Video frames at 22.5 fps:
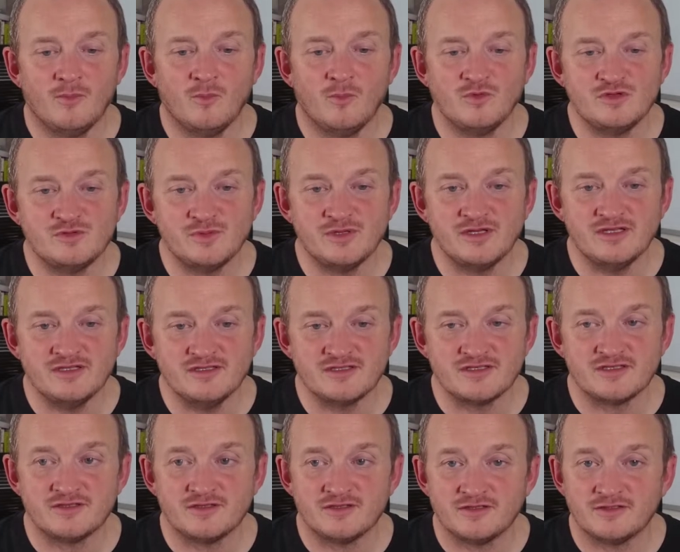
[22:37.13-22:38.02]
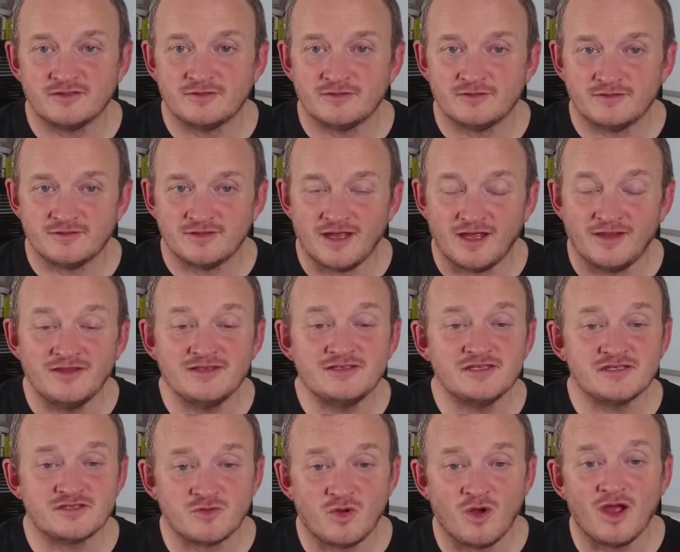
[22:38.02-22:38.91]
which means, and
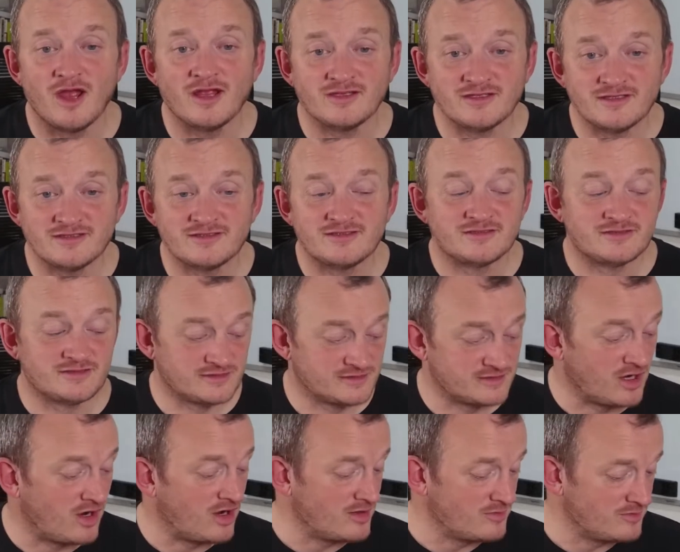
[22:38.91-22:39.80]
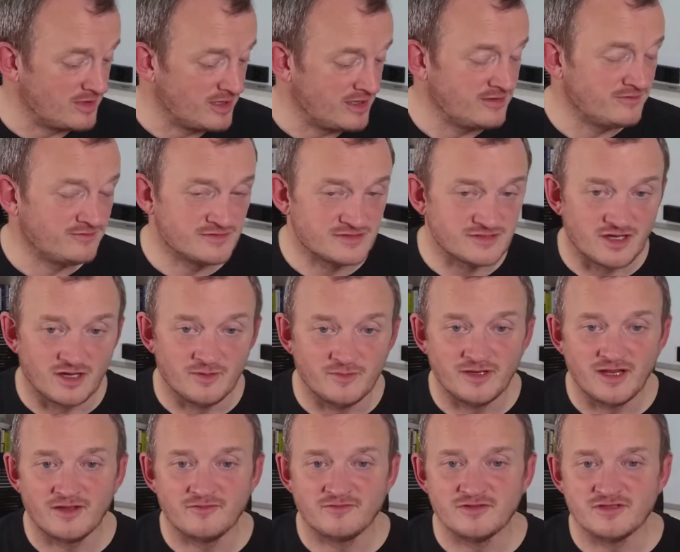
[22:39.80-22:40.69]
this is quite timely for
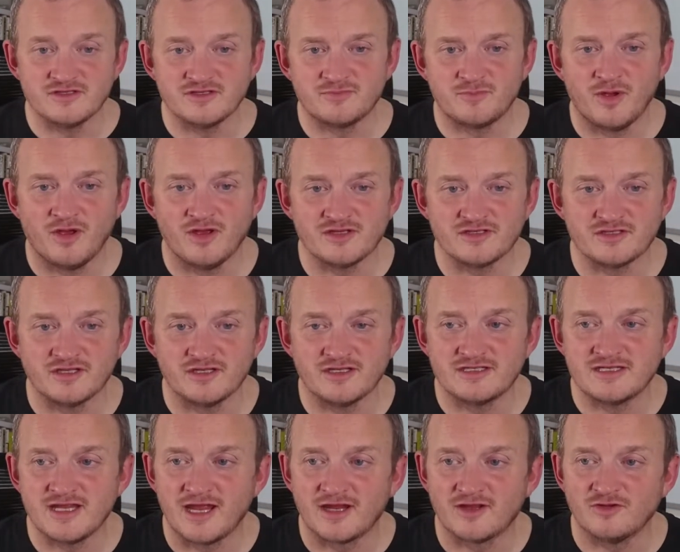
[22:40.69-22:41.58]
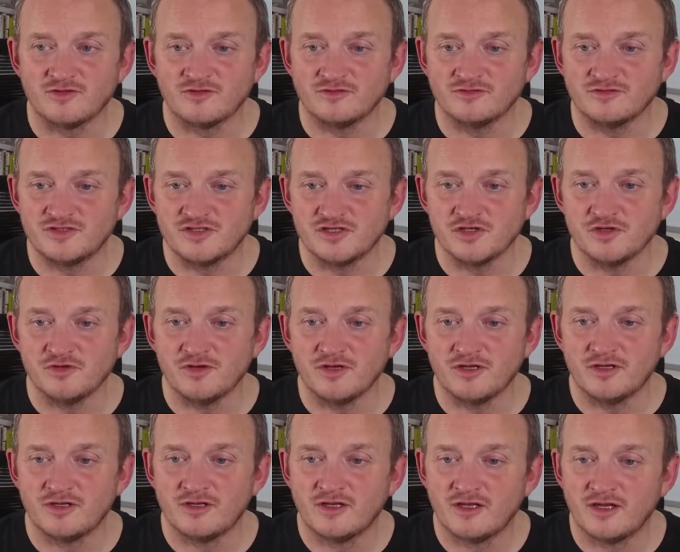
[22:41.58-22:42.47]
Simon Avon's personal attack on
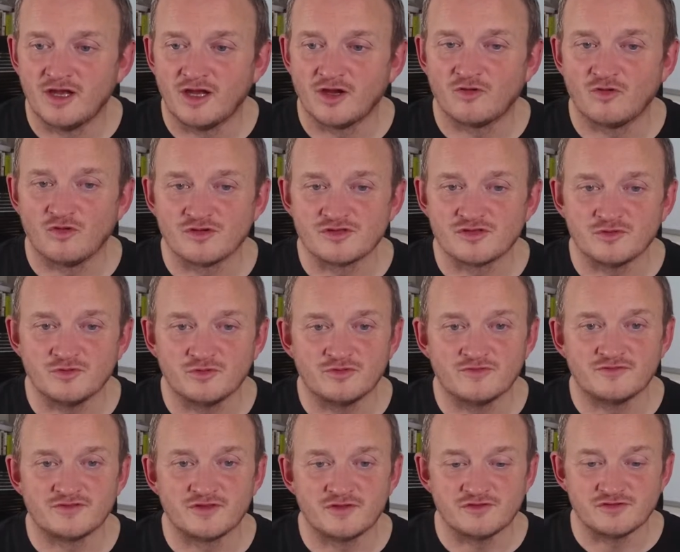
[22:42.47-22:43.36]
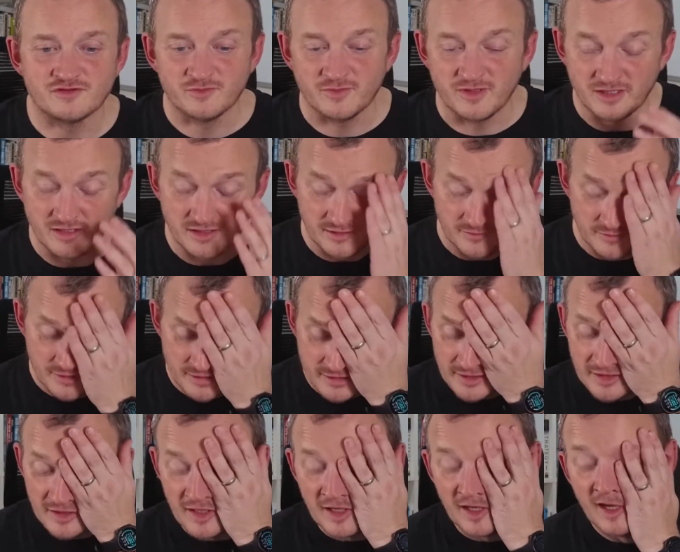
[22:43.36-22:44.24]
Jura across all of social media.
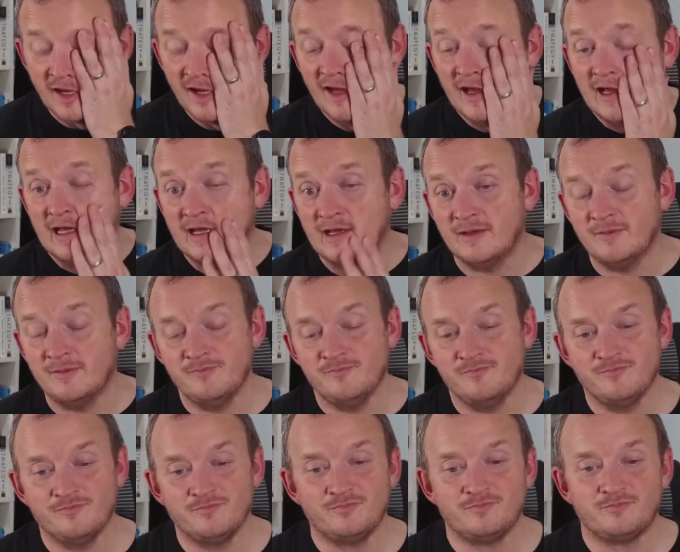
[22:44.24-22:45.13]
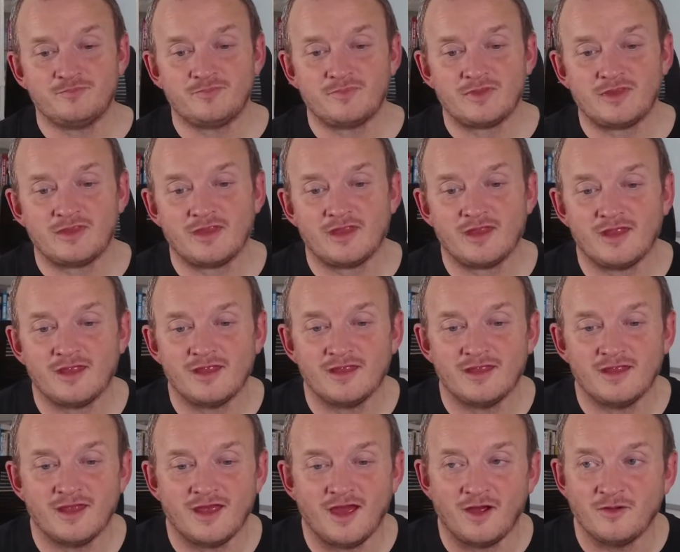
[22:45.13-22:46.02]
I'm
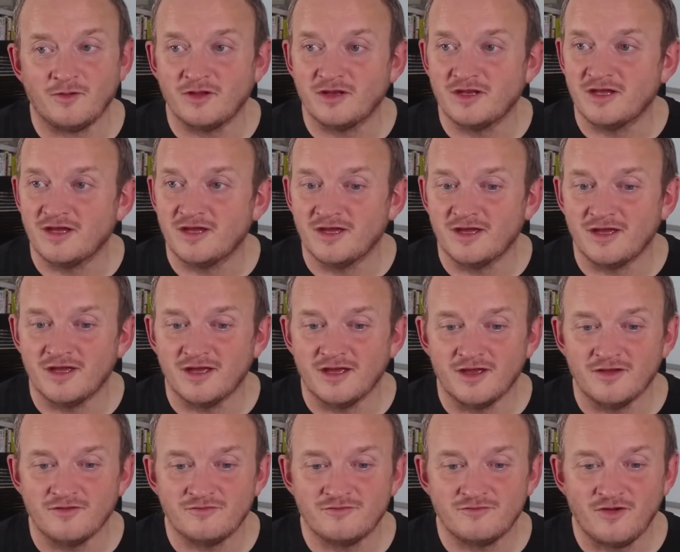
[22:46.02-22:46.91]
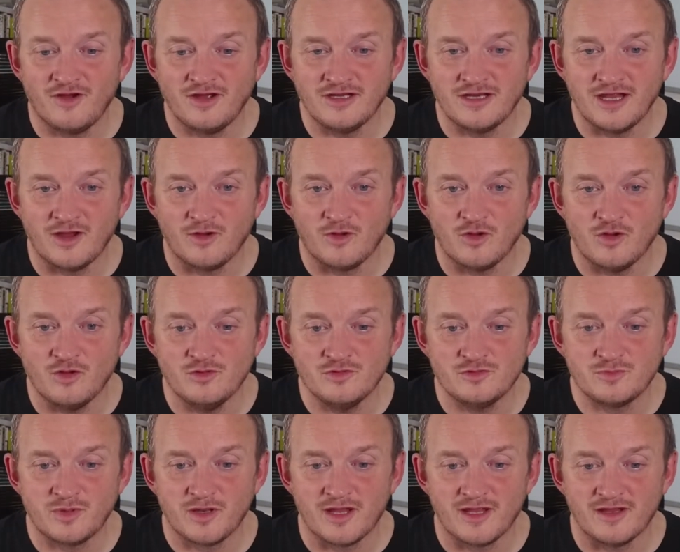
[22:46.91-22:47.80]
going to find out
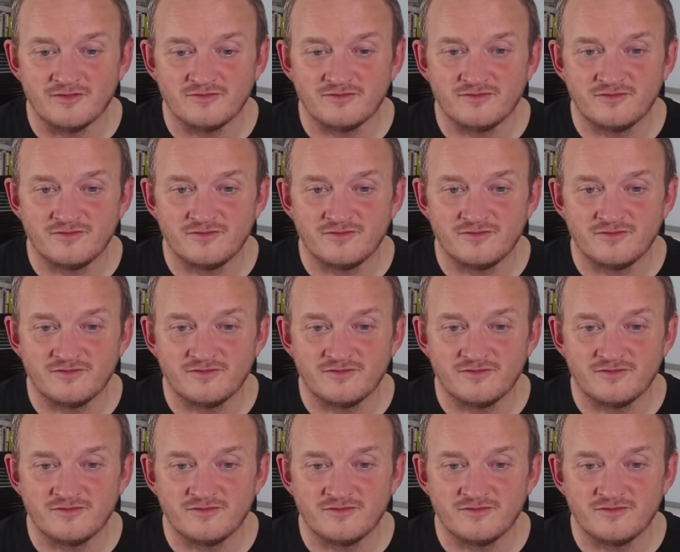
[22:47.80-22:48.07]
who's playing